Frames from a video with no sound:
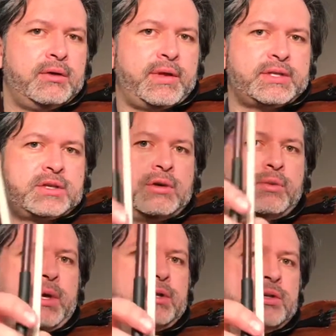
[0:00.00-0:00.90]
That's a good
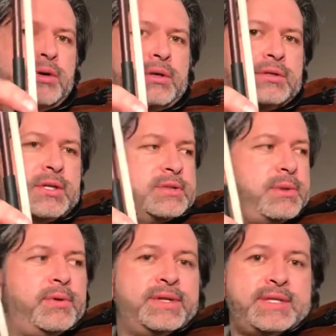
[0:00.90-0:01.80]
way to do it. Since
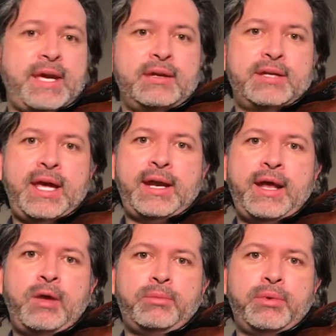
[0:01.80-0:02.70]
remember, this hand can't
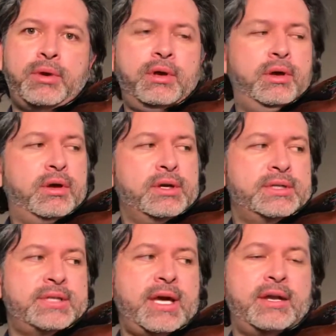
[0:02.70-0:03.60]
help because
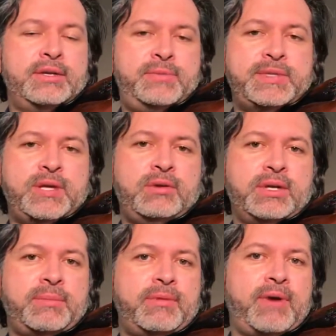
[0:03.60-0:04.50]
this hand is busy holding
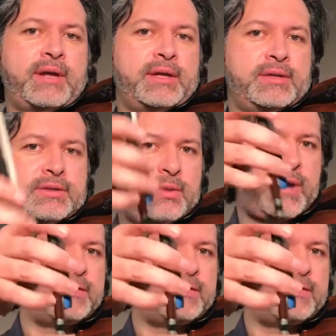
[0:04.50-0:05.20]
up the violin. So we have